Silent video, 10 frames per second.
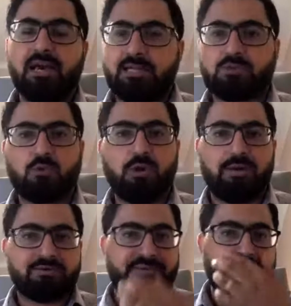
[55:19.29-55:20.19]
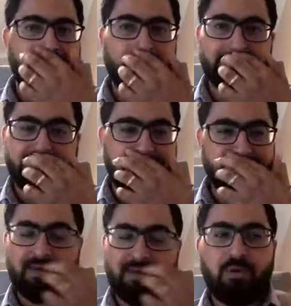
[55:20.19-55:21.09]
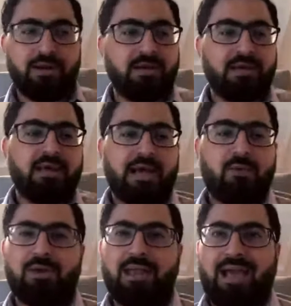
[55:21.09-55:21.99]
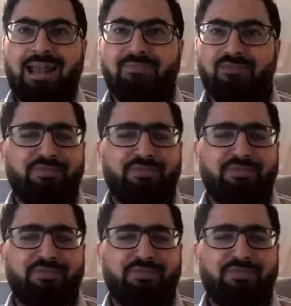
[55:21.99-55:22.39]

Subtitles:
At school, I was very engaged and active. I left